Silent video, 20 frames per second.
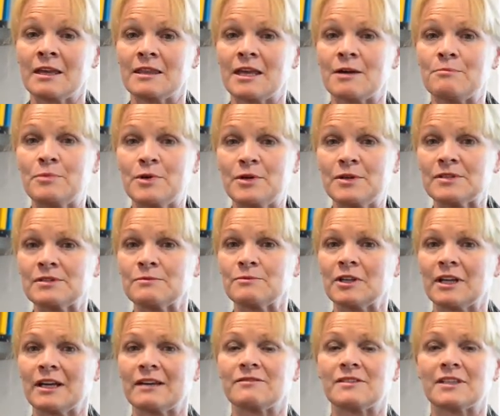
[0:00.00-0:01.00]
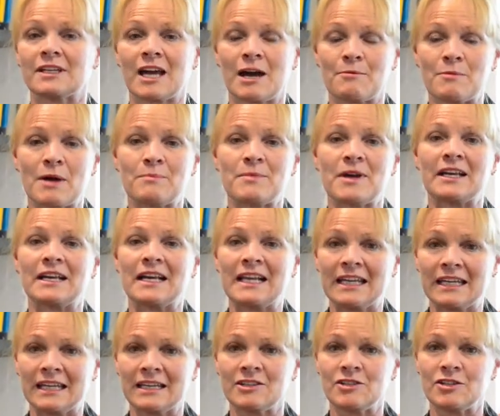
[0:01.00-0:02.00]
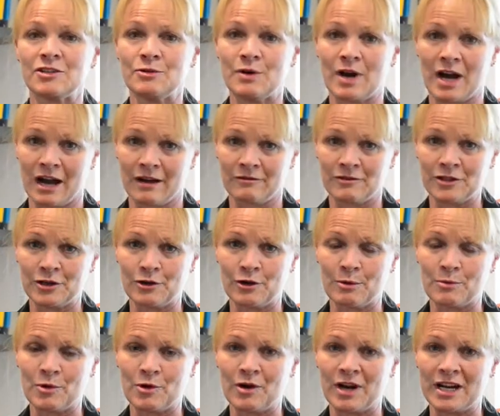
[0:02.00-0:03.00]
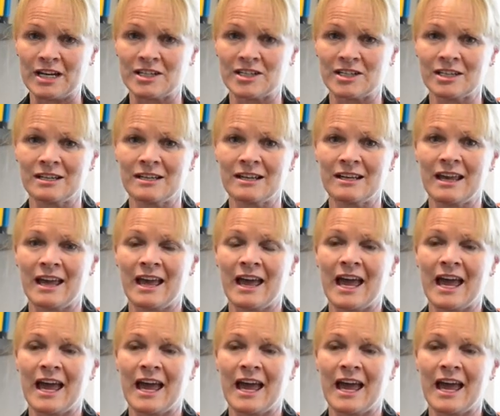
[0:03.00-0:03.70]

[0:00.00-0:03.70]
That person will have to come up and collect you after your operation